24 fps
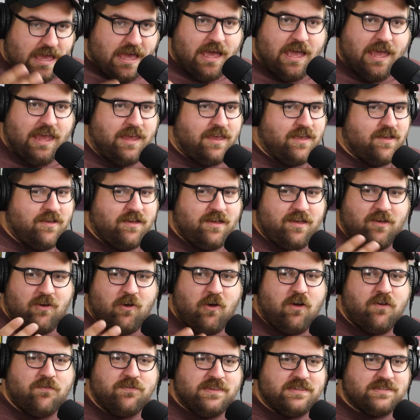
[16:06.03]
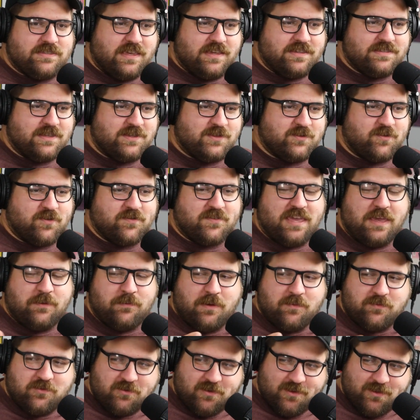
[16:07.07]
AI, uh, all these things that sort of came
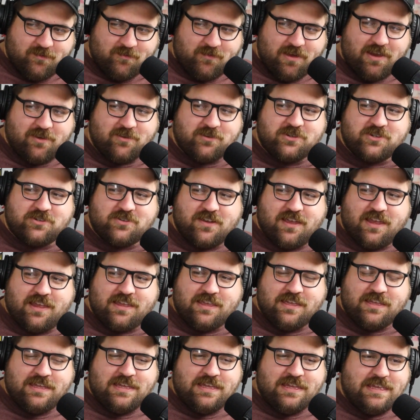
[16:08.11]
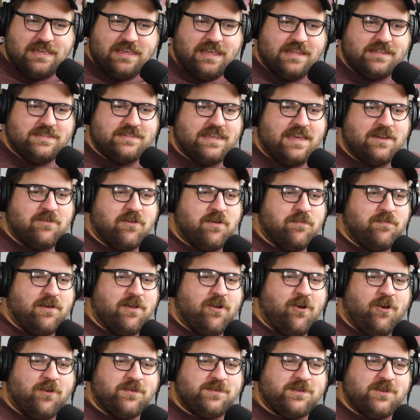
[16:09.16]
up during the writer's strike, et cetera,
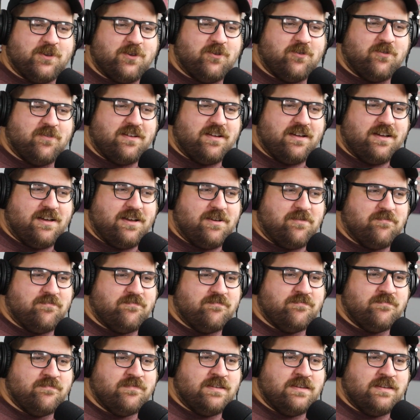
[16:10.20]
but also um,